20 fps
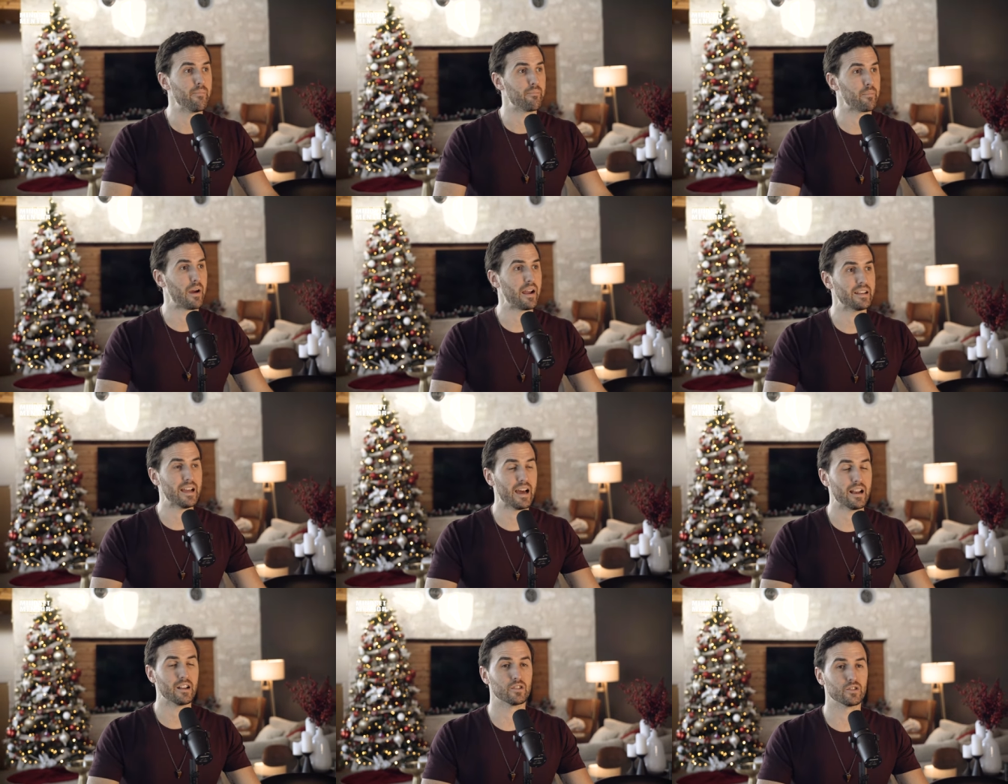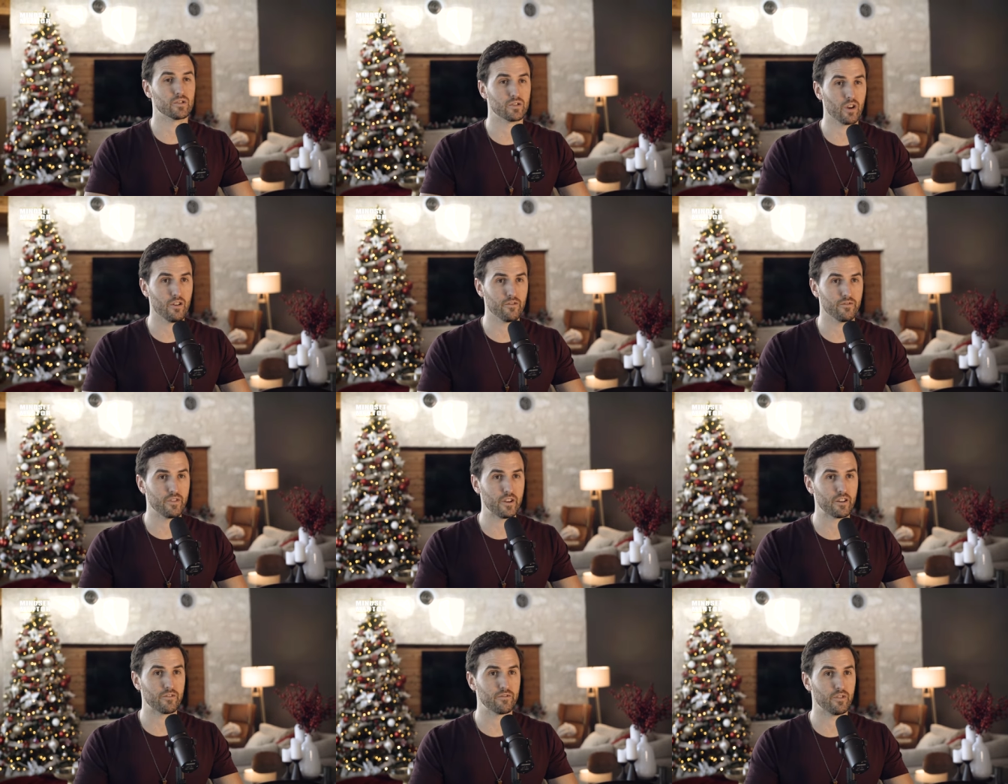My dad is so
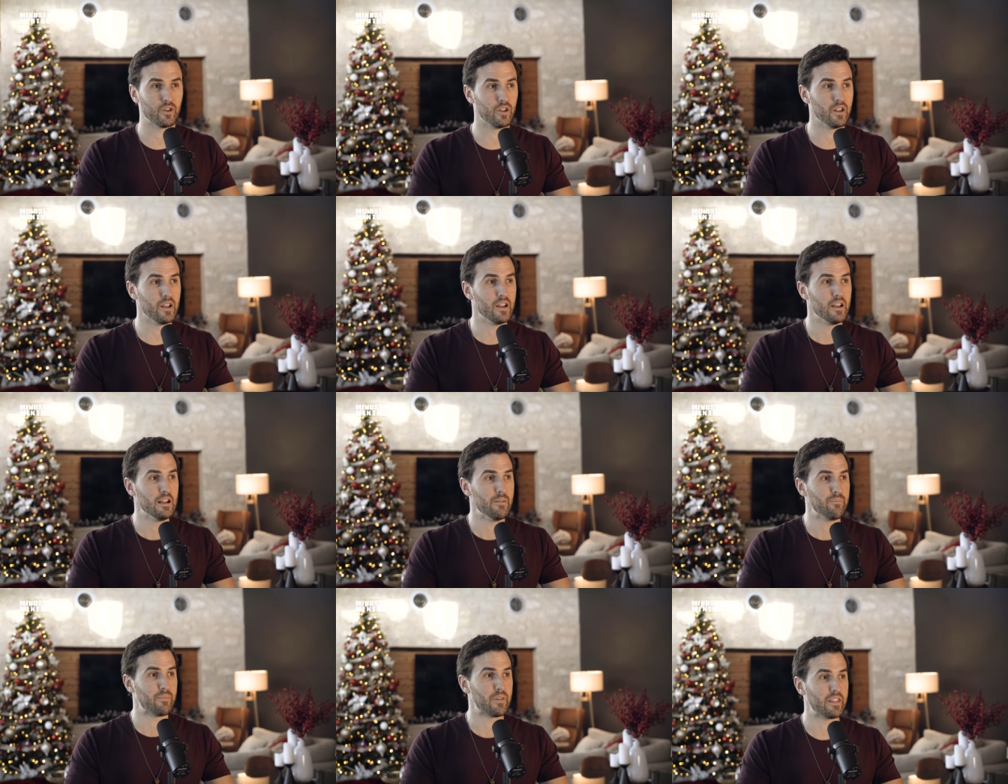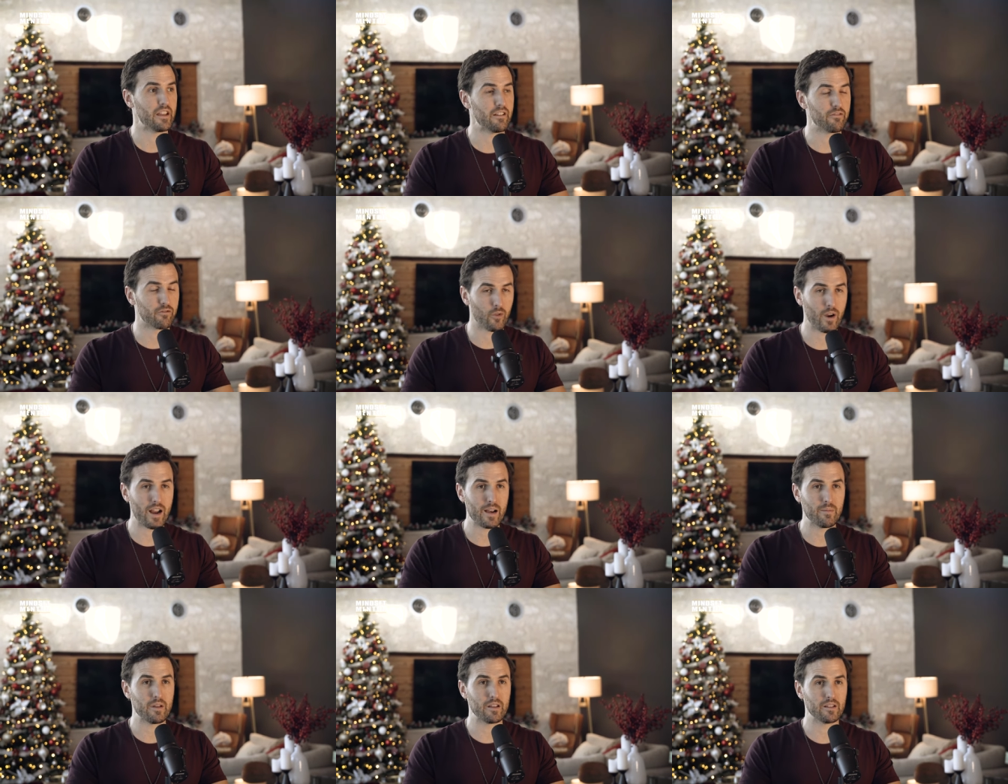fearful. And they've
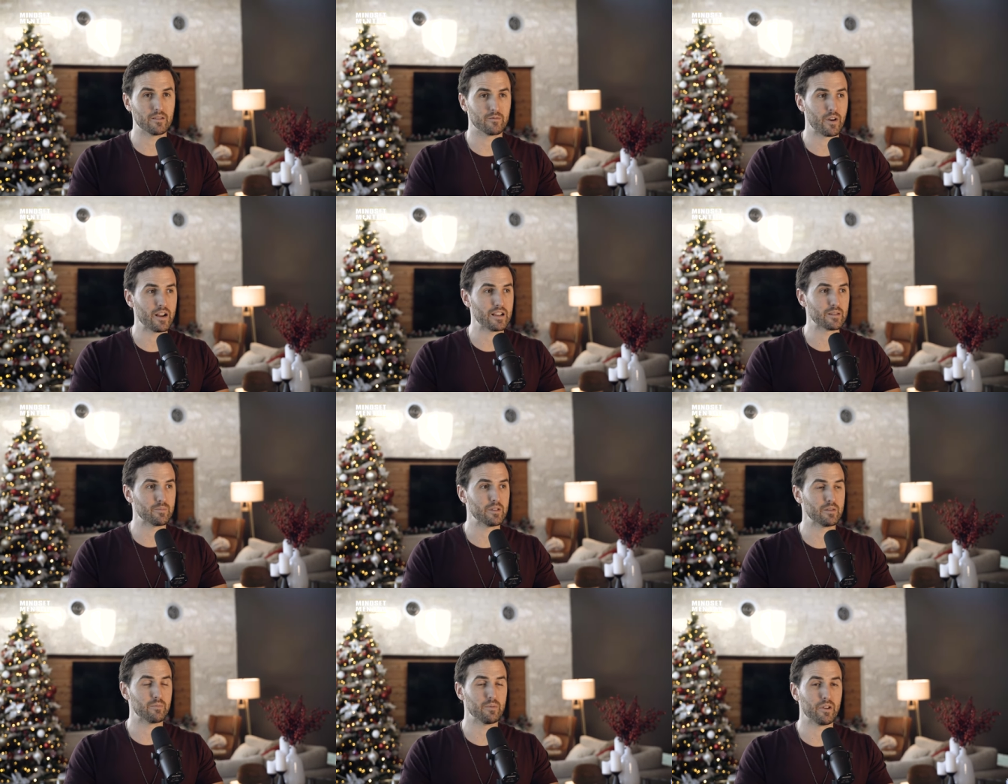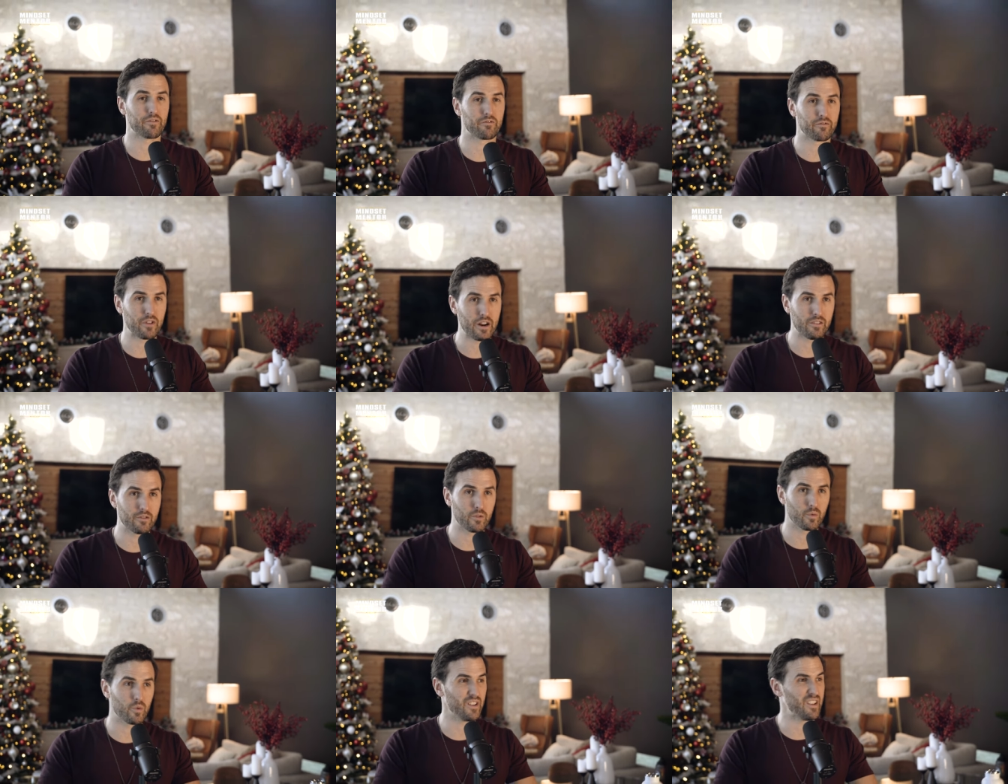raised me to be
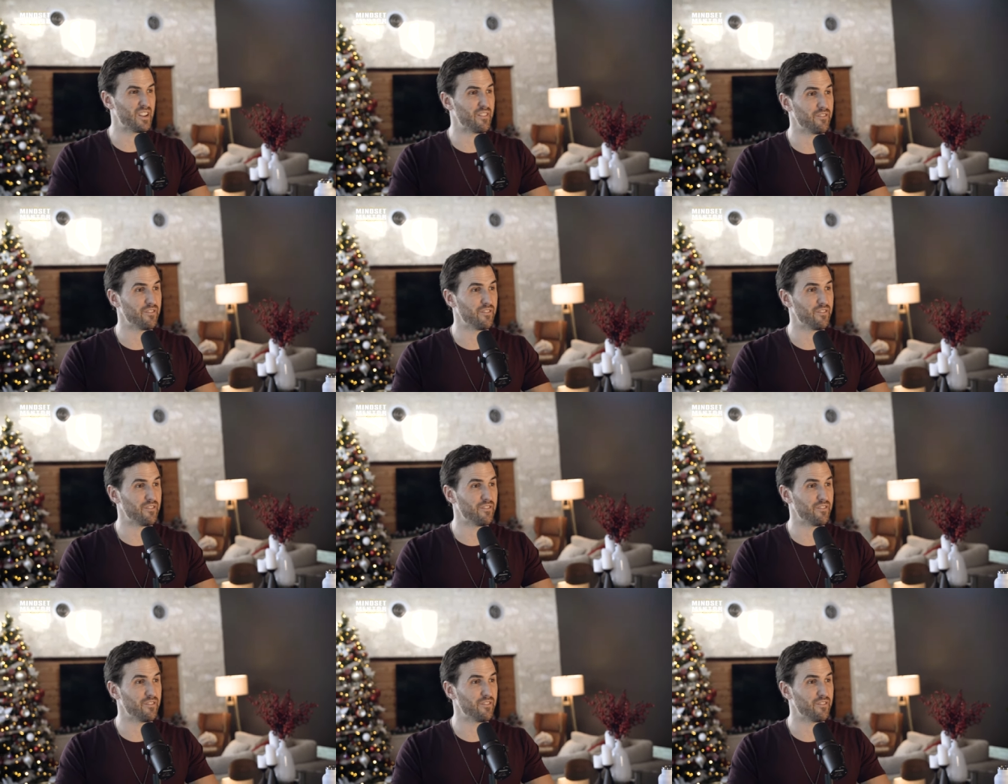afraid of the world.